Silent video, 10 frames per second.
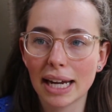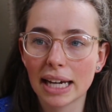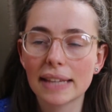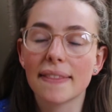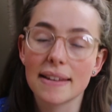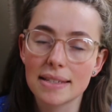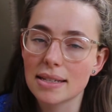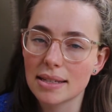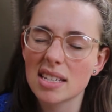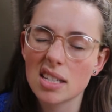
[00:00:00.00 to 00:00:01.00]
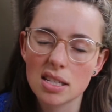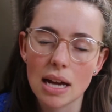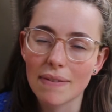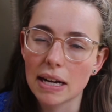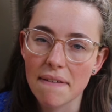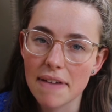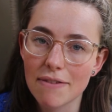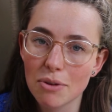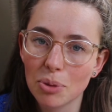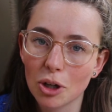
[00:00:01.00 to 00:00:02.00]
like this is definitely a
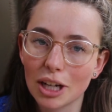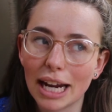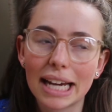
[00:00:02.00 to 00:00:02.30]
favourite book.